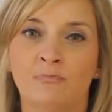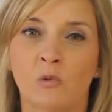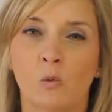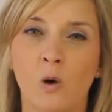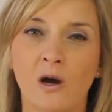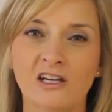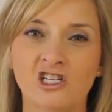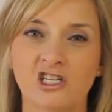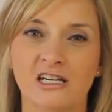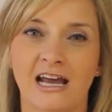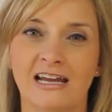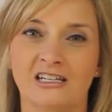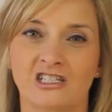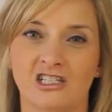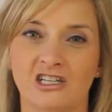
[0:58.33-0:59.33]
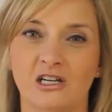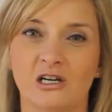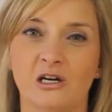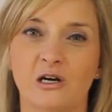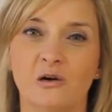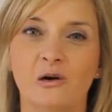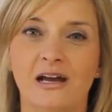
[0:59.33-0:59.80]
what should I
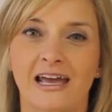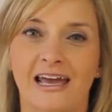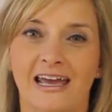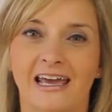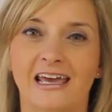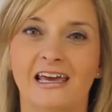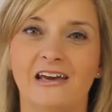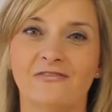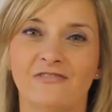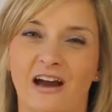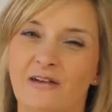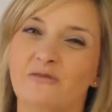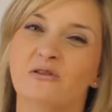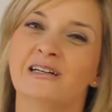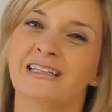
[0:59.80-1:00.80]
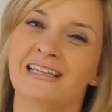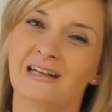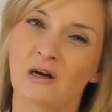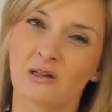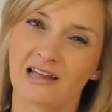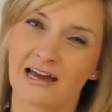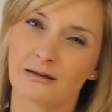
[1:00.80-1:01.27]
do if I really
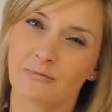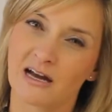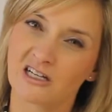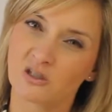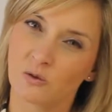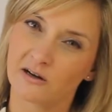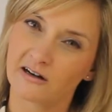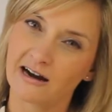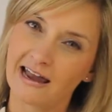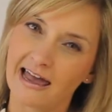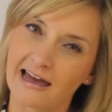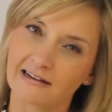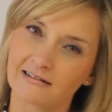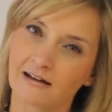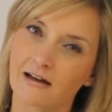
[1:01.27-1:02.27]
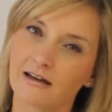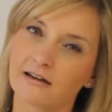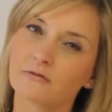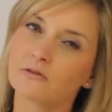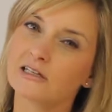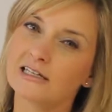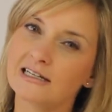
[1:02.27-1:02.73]
don't like my Twitter handle? It
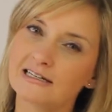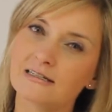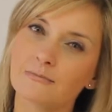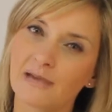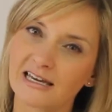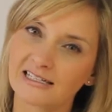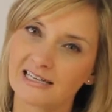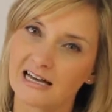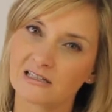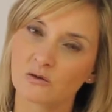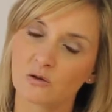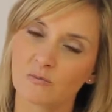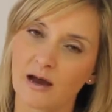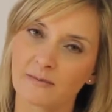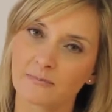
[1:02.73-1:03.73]
really doesn't make sense with my